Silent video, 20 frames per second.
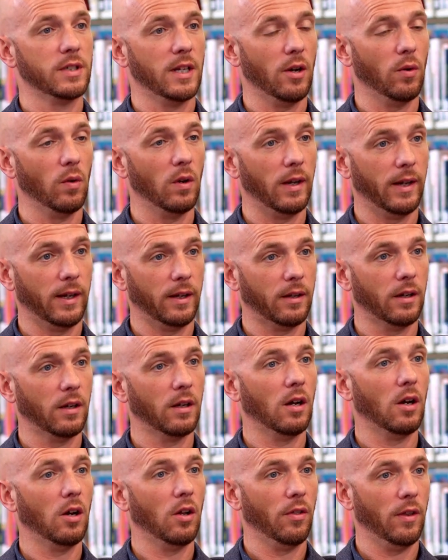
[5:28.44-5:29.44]
now a link
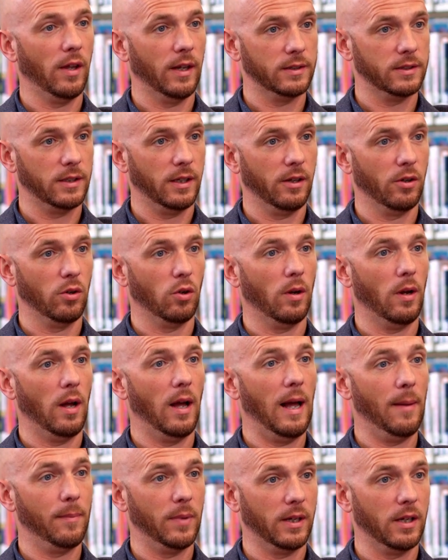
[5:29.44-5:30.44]
on that CAO
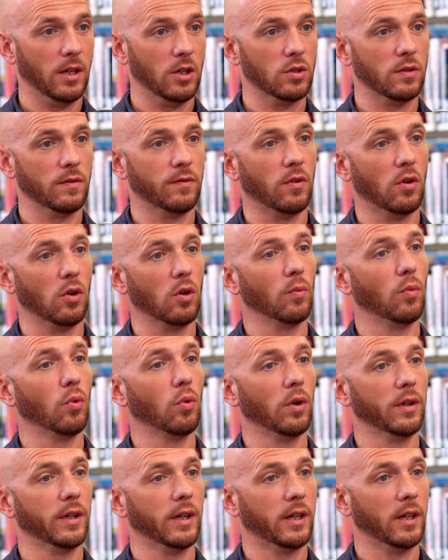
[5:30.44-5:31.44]
application form
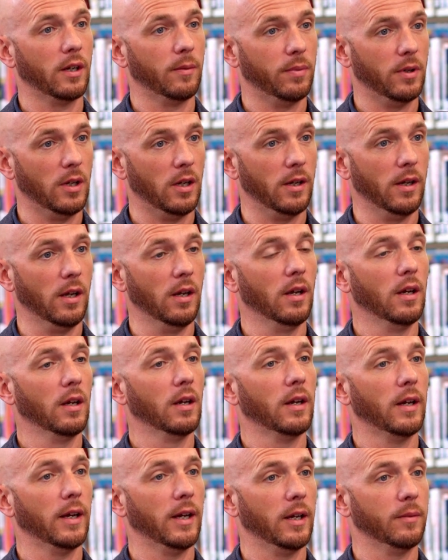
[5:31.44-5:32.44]
where they can apply
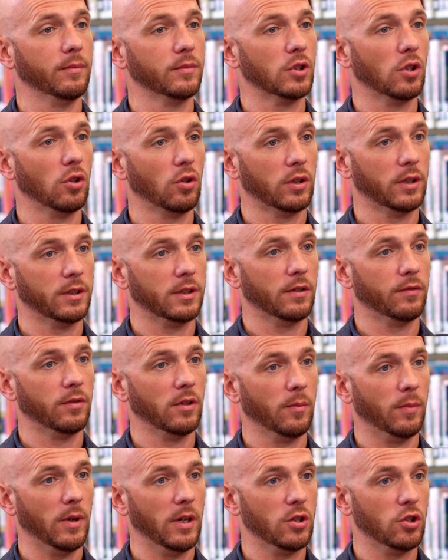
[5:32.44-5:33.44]
to look at
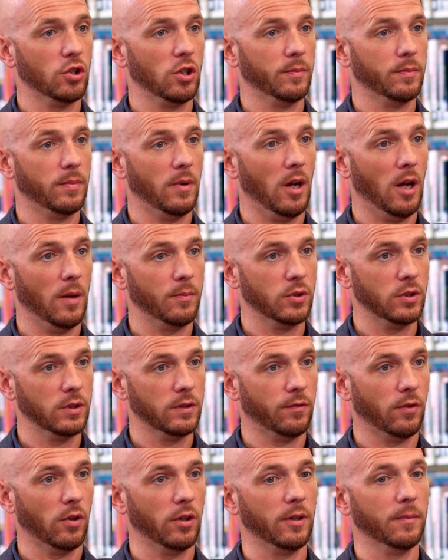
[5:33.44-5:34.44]
different apprenticeship options
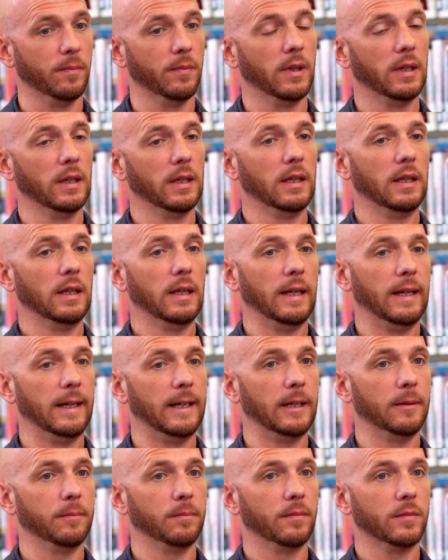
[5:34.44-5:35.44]
for them.
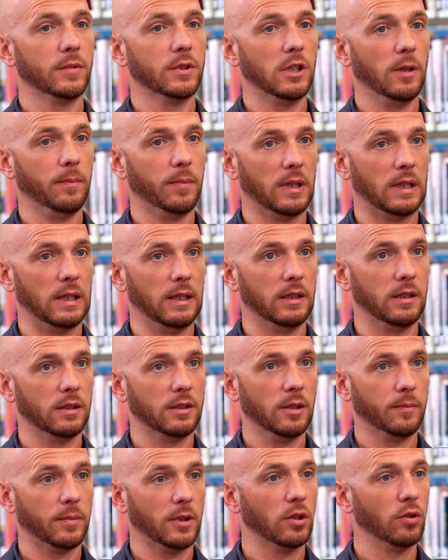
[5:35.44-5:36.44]
Typically, the
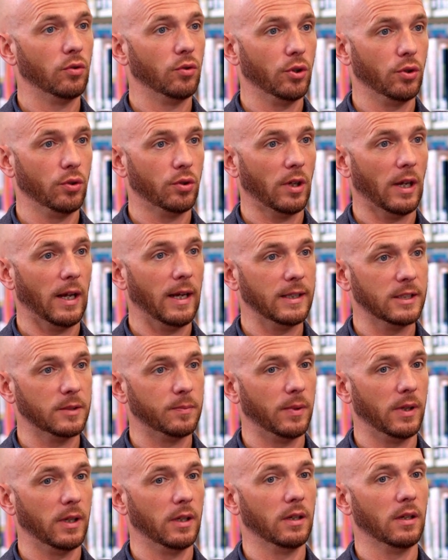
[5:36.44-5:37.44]
typical route has
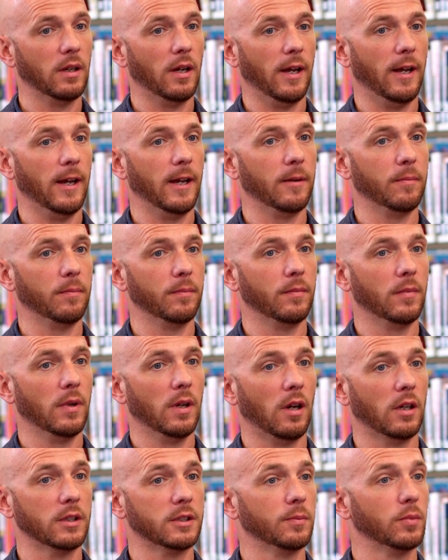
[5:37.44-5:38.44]
been,
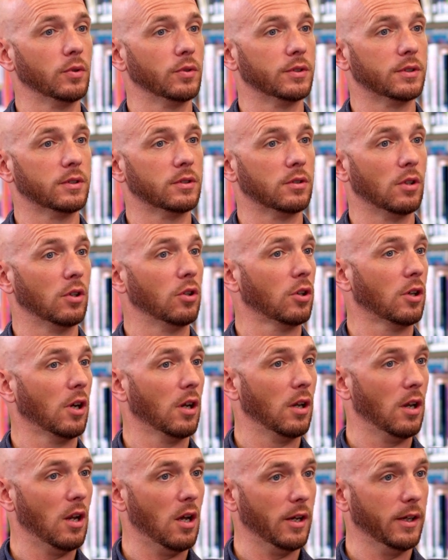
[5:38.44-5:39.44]
I suppose, to look
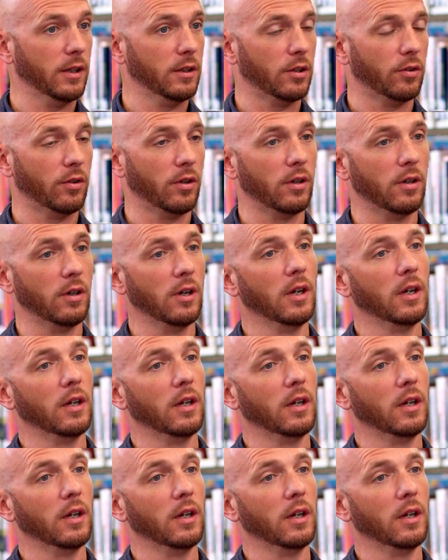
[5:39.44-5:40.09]
online. There are,